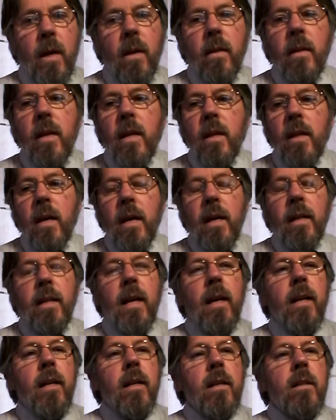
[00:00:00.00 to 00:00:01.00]

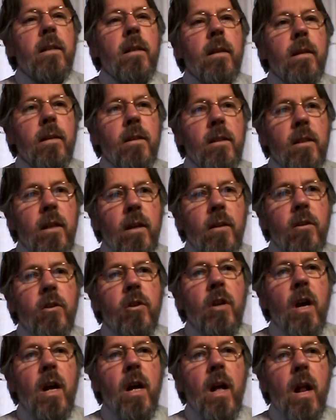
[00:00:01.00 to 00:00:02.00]
That is
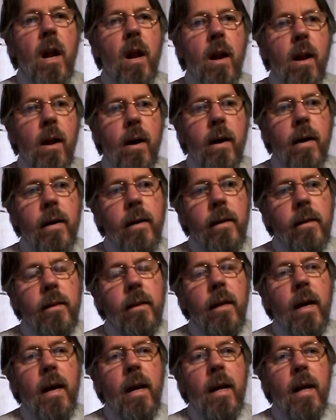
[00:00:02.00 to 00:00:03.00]
such lies,
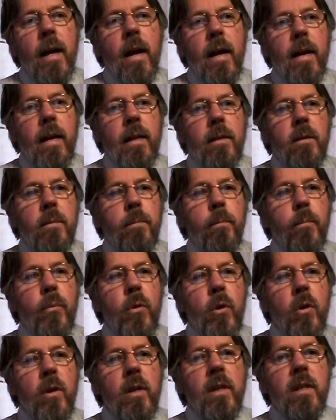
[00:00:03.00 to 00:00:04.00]
and it's
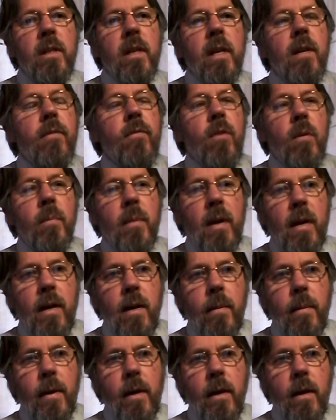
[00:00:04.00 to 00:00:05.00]
pure deceit from the
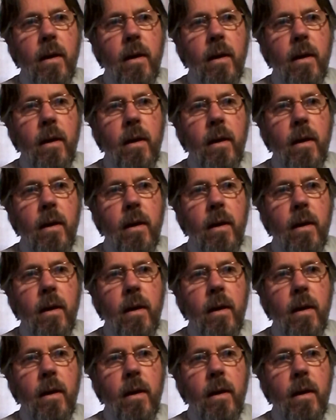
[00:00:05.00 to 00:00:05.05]
enemy.